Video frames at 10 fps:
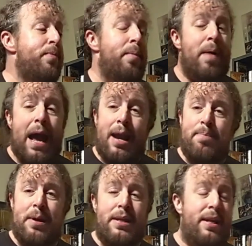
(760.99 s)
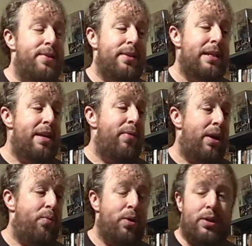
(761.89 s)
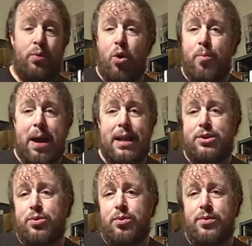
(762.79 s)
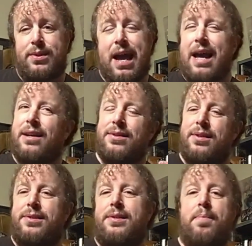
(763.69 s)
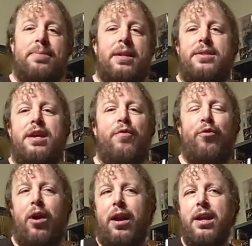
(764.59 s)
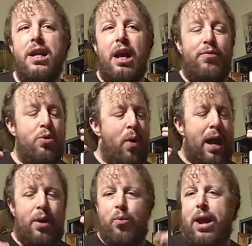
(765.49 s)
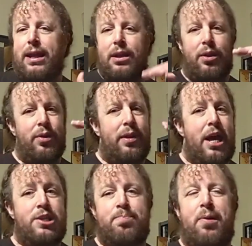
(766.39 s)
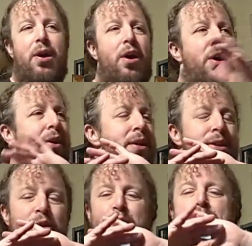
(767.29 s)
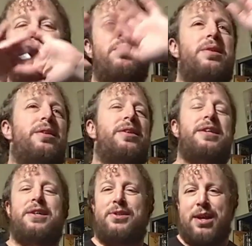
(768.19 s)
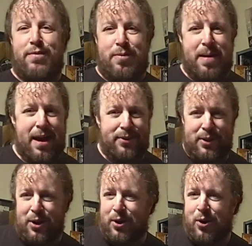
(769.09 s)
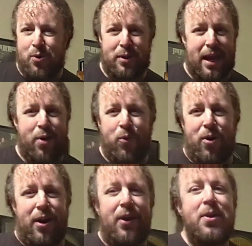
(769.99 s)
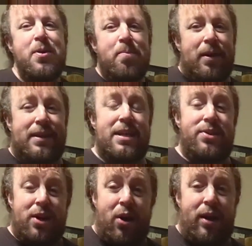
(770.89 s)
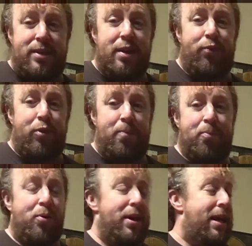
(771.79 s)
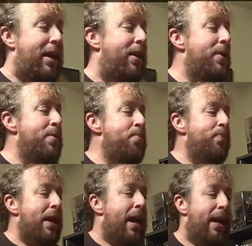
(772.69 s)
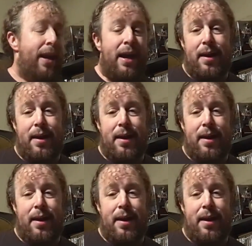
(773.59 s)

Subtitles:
my opinion is leave it with the robot tuners on because it's something different. If you want a regular Les Paul, there's millions of them out there. Go get one. But these are a different breed. And,